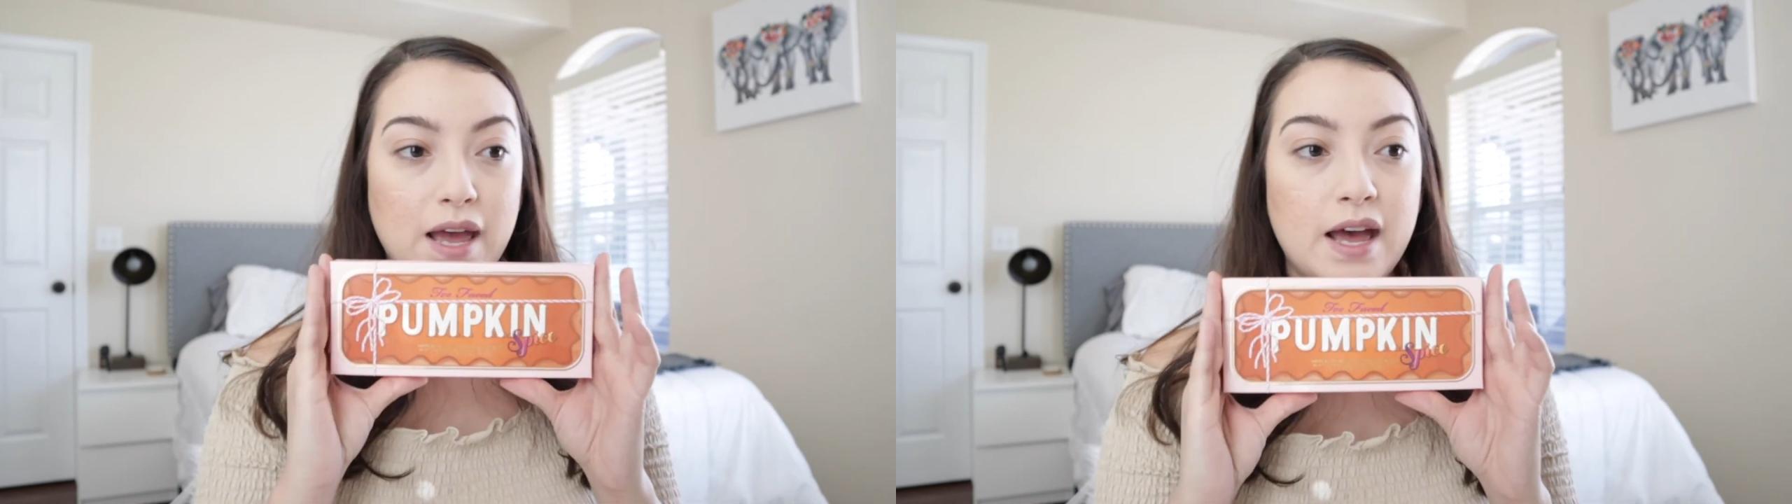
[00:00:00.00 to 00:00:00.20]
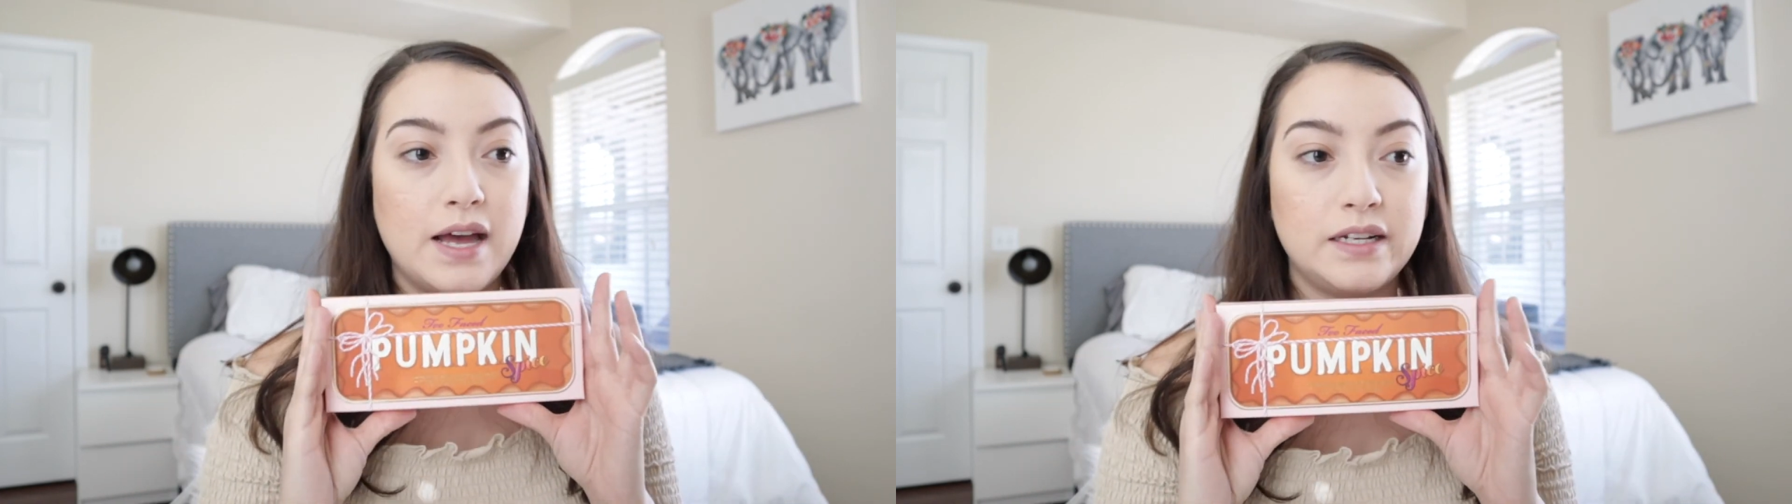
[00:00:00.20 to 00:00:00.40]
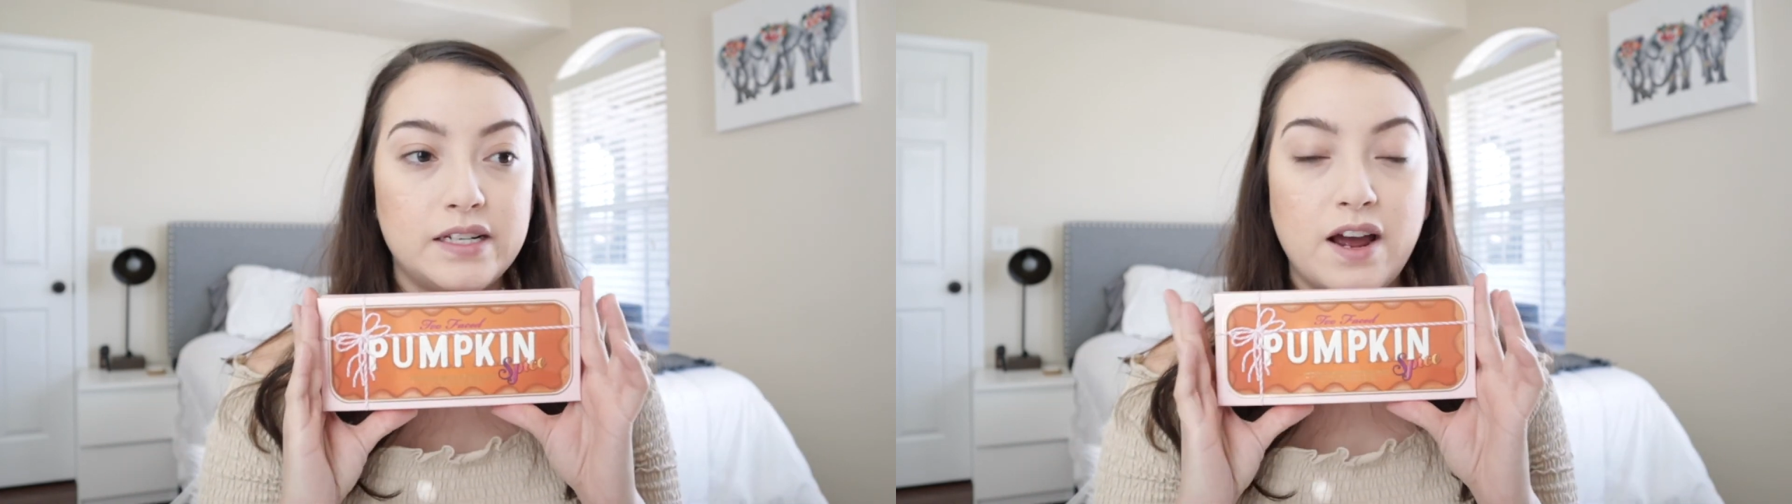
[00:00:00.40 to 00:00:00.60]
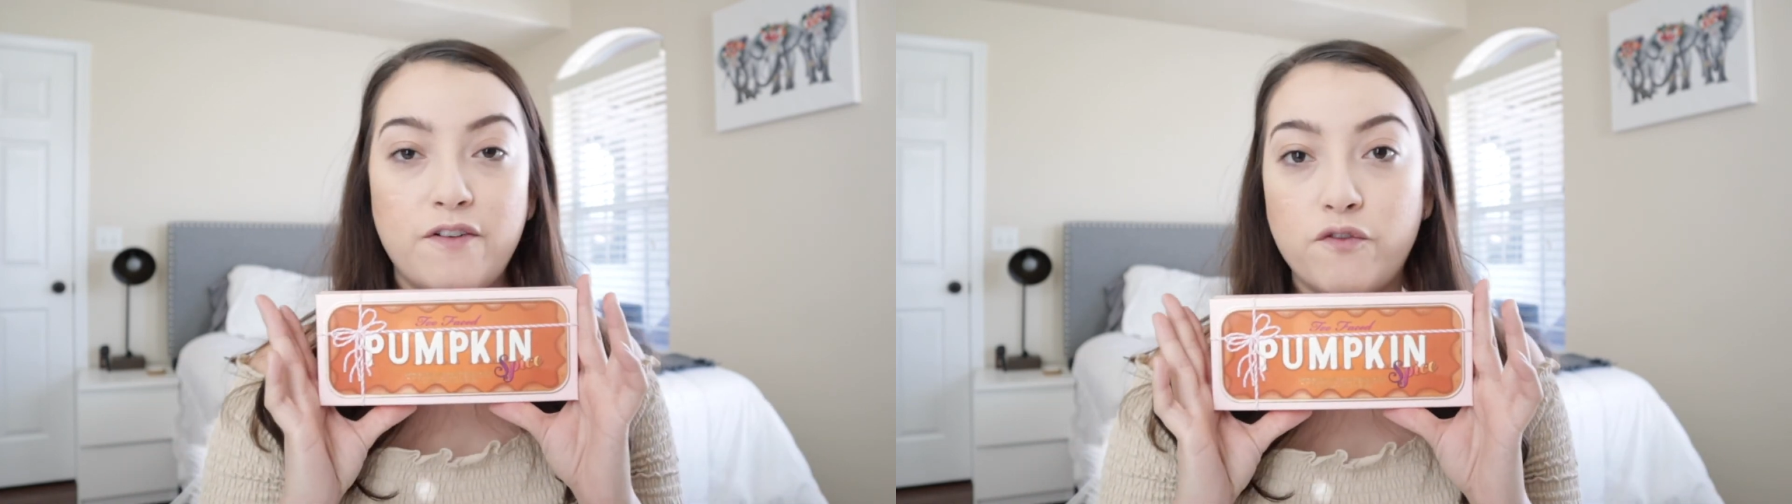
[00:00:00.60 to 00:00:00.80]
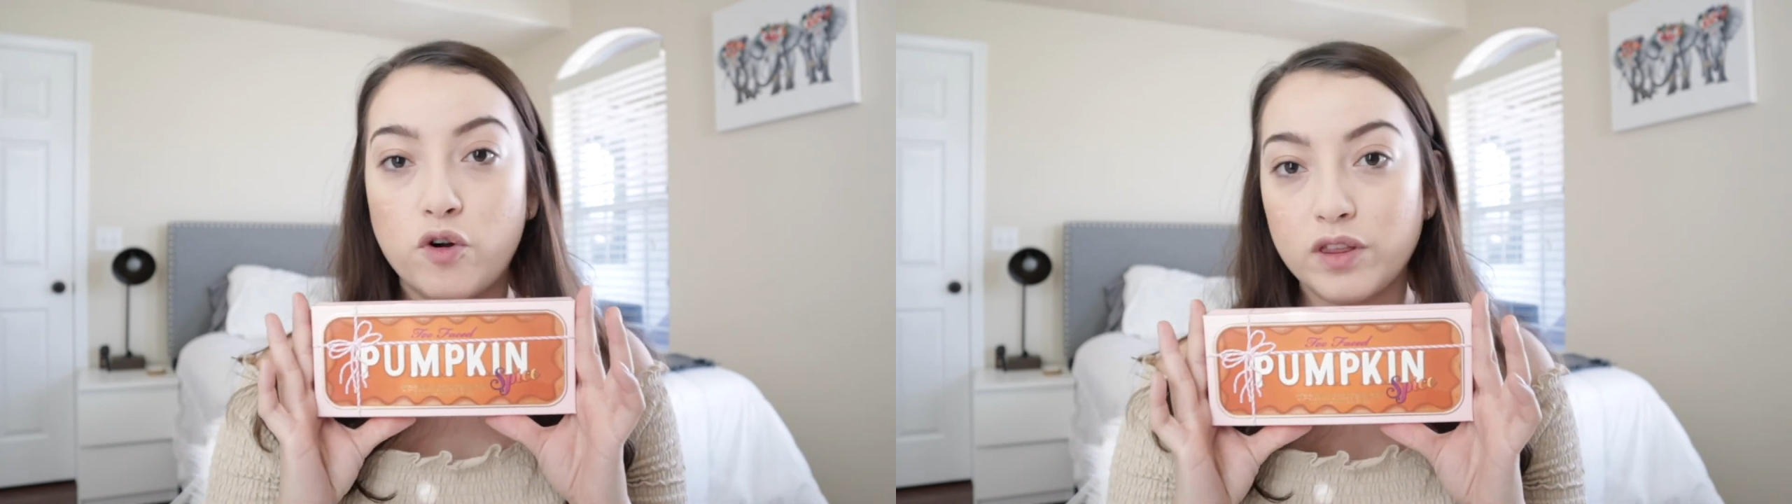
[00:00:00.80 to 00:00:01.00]
and
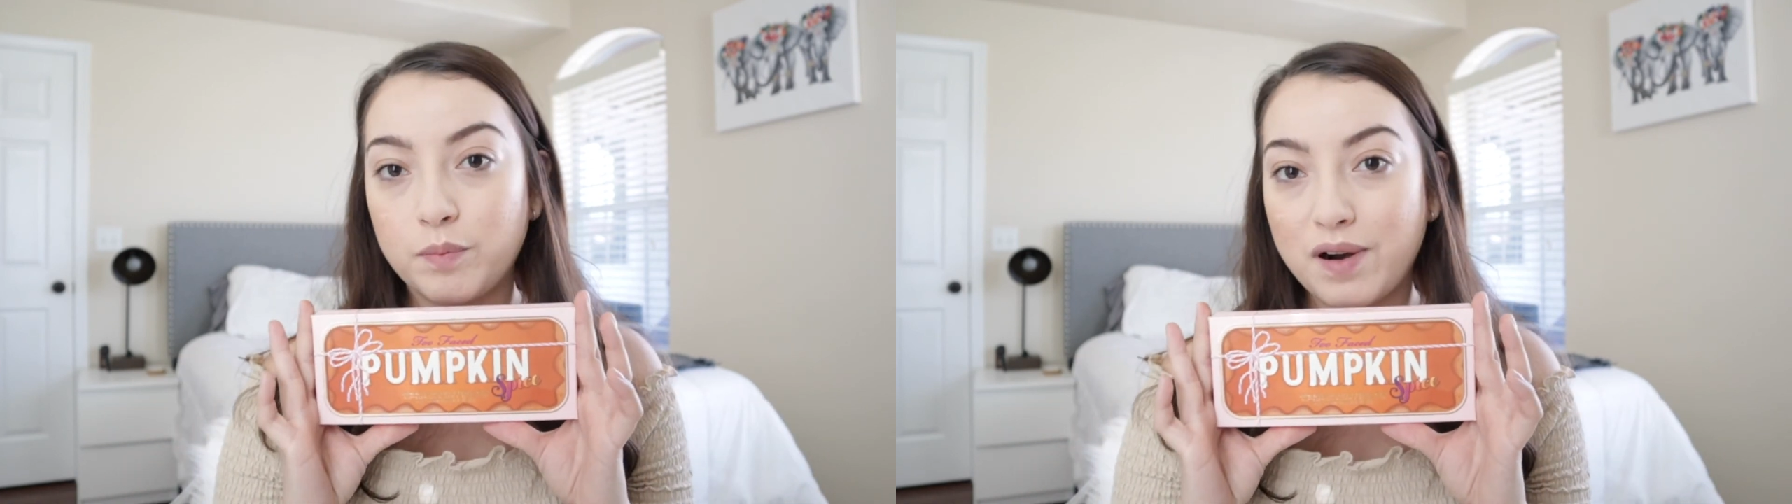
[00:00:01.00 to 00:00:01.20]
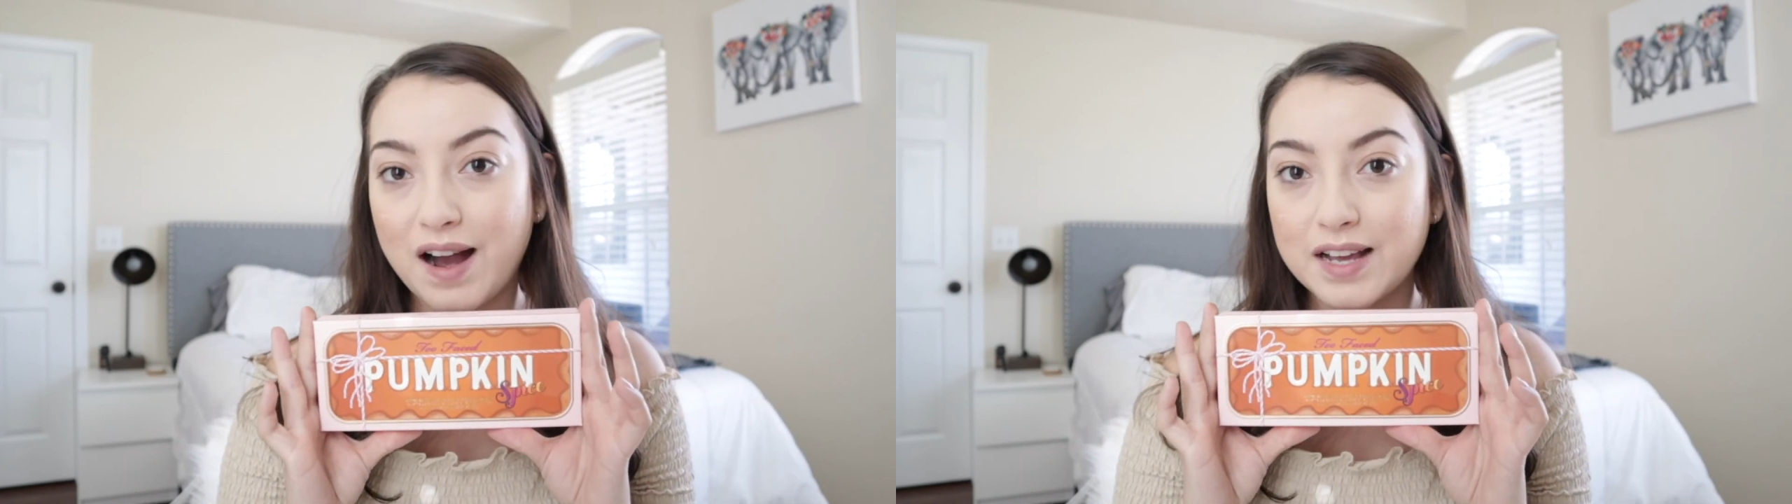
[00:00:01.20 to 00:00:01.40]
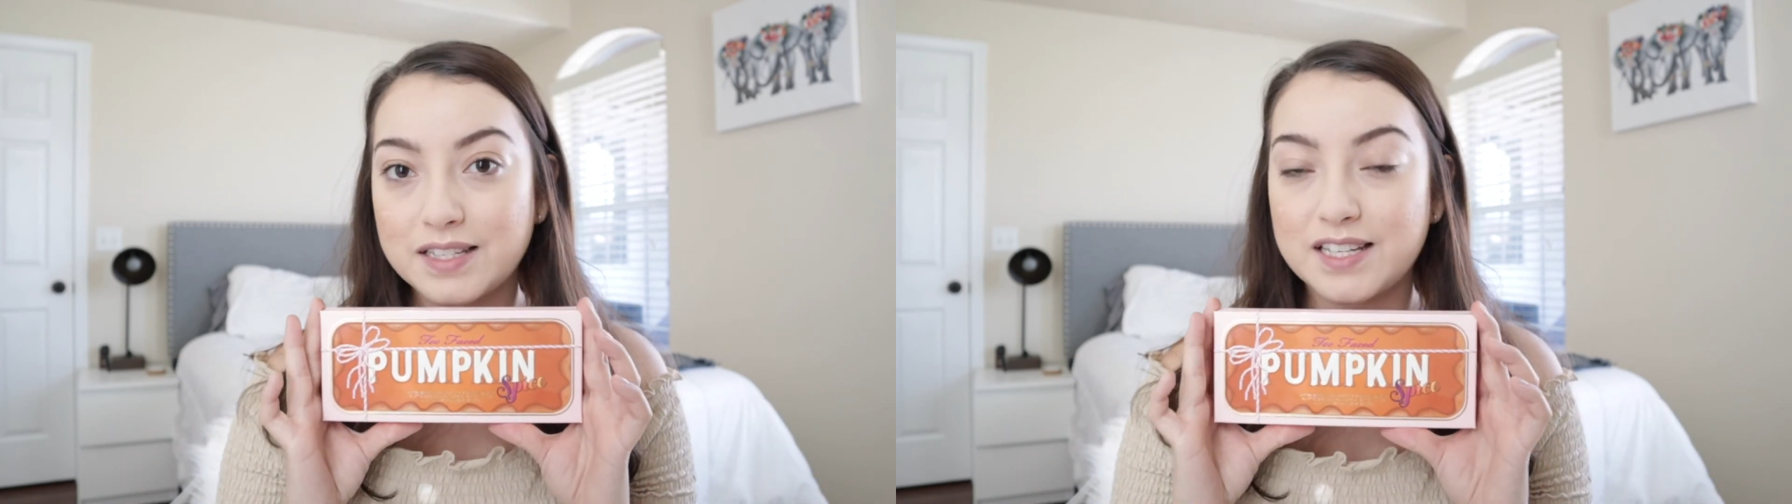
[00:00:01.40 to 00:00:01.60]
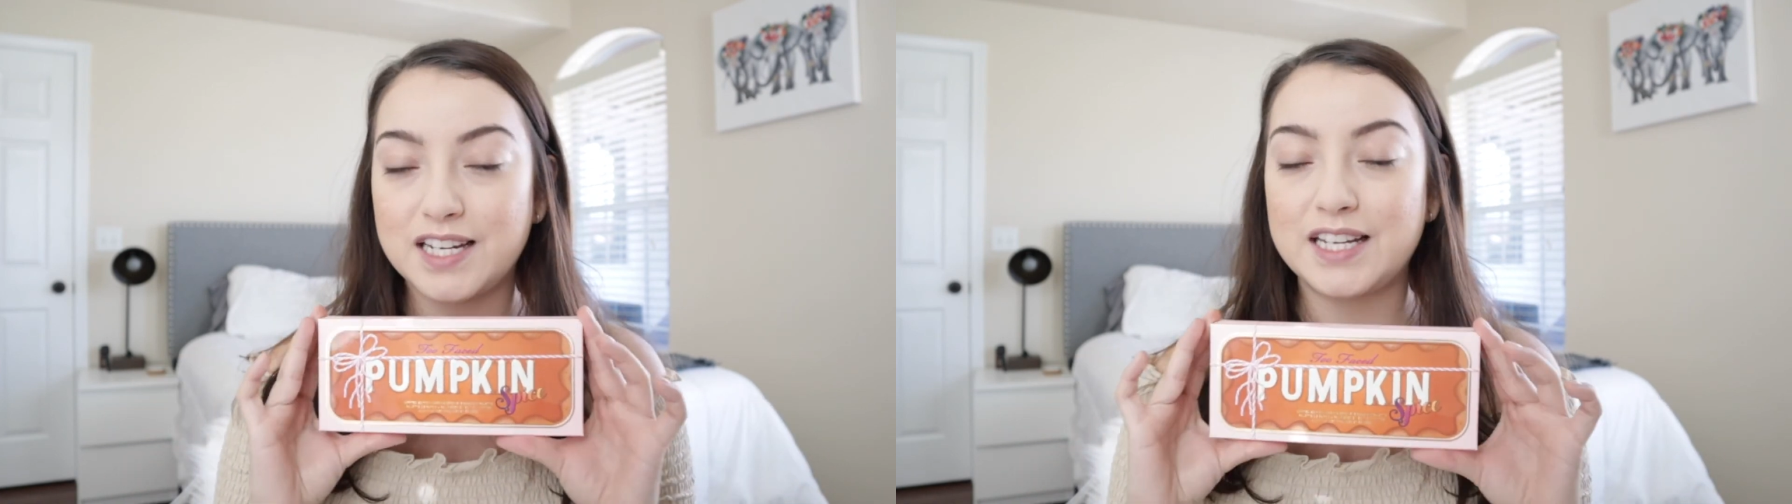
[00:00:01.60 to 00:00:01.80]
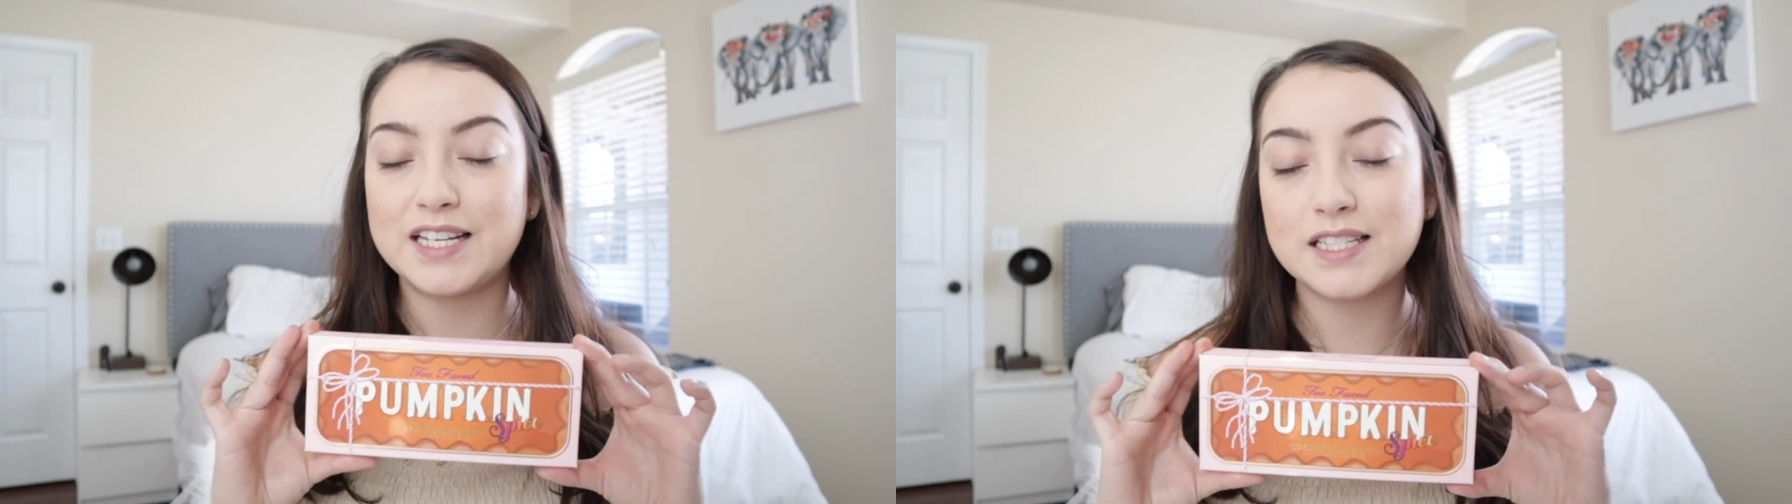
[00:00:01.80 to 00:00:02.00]
for the price,
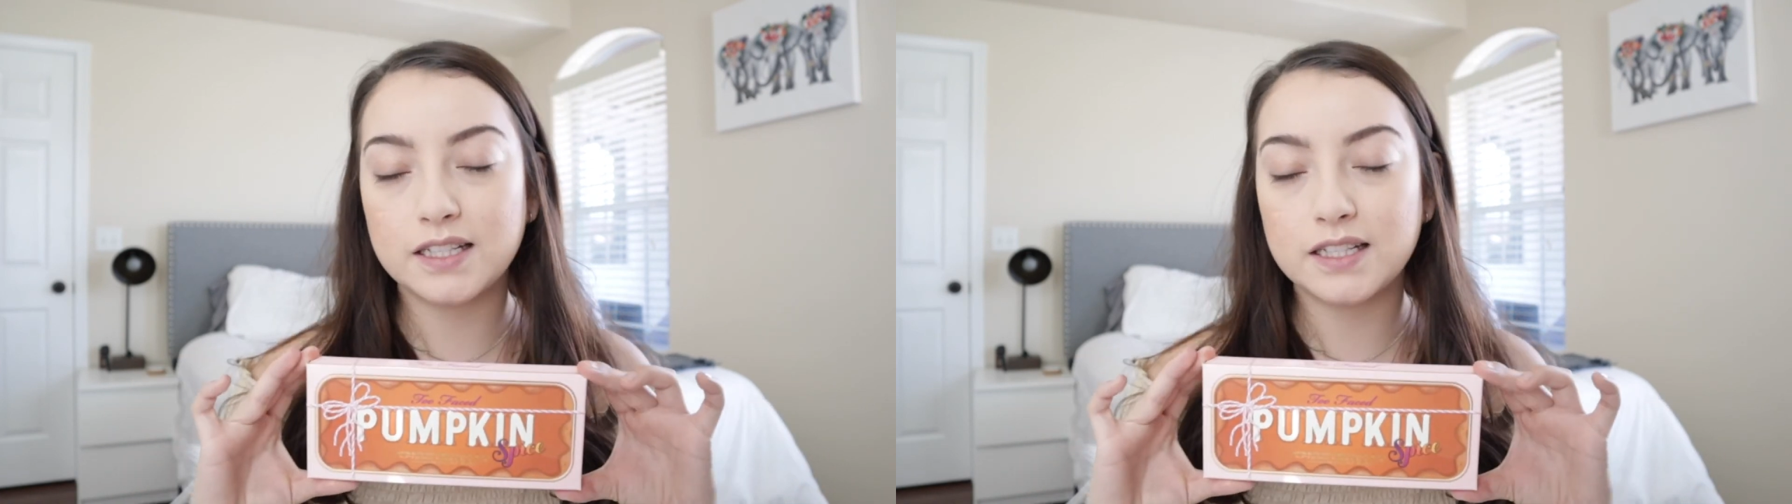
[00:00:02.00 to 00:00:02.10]
it is a